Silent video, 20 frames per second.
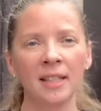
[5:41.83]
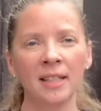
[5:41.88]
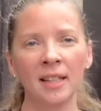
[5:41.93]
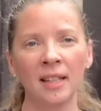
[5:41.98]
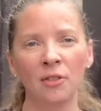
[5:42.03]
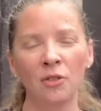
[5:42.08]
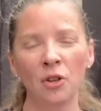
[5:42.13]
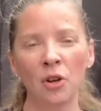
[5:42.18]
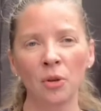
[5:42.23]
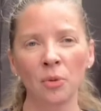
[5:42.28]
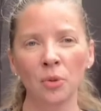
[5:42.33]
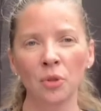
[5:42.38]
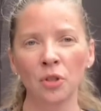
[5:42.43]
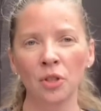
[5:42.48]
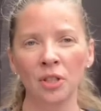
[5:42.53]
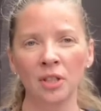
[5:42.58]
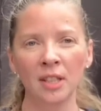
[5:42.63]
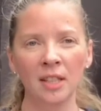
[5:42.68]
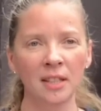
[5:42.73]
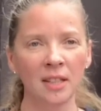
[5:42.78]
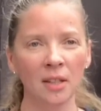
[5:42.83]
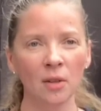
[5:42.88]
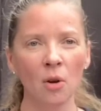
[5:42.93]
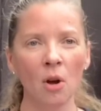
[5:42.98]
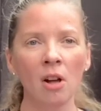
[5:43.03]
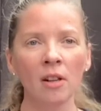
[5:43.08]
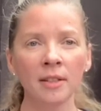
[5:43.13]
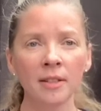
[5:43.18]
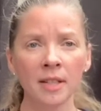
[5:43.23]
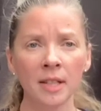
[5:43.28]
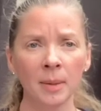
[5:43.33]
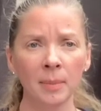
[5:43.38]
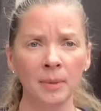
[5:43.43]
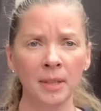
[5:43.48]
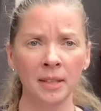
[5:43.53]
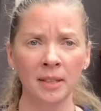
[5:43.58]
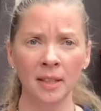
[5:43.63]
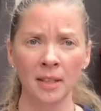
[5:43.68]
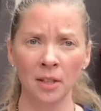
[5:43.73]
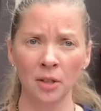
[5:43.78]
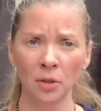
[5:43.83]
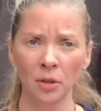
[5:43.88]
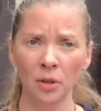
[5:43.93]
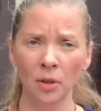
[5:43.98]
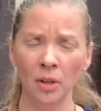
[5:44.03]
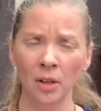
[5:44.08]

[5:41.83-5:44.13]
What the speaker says: a notion, it's a concept that is